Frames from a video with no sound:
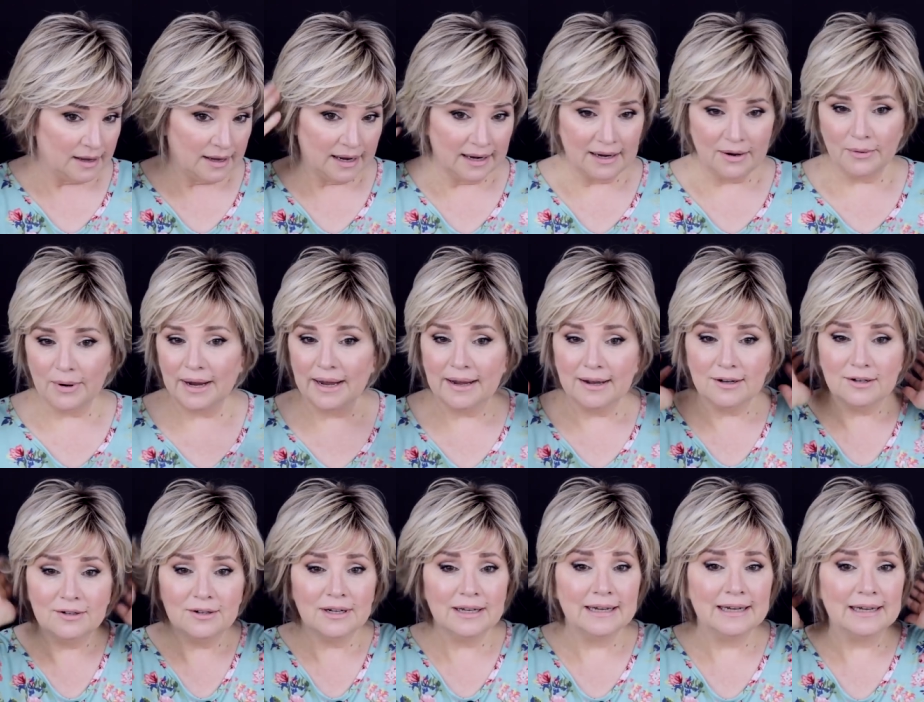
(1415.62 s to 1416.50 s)
Anyway,
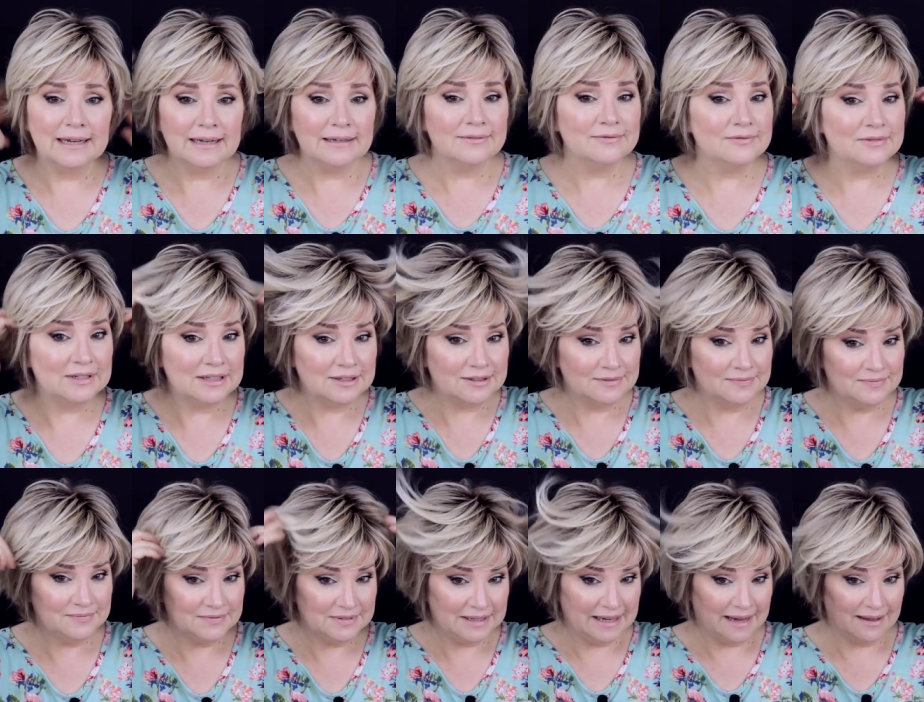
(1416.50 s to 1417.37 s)
okay, well,
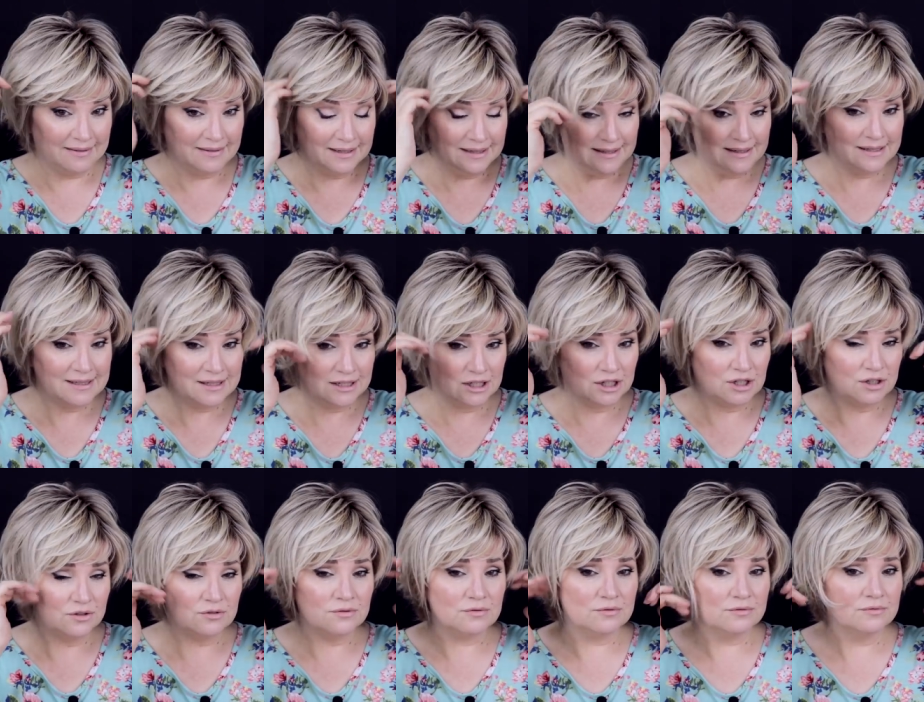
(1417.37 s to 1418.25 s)
yeah, this is
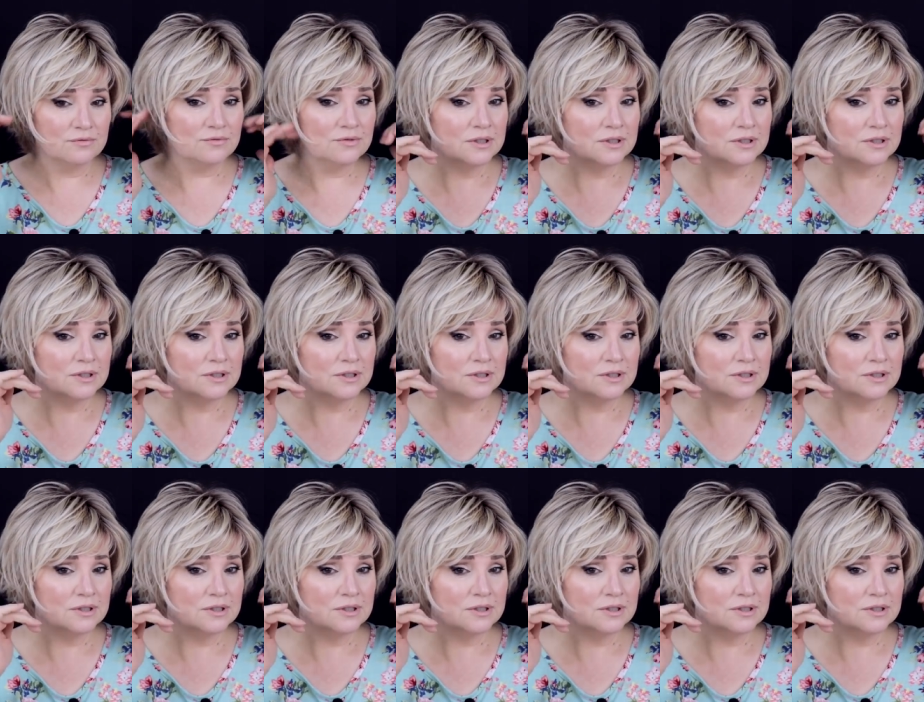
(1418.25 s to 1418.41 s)
cute.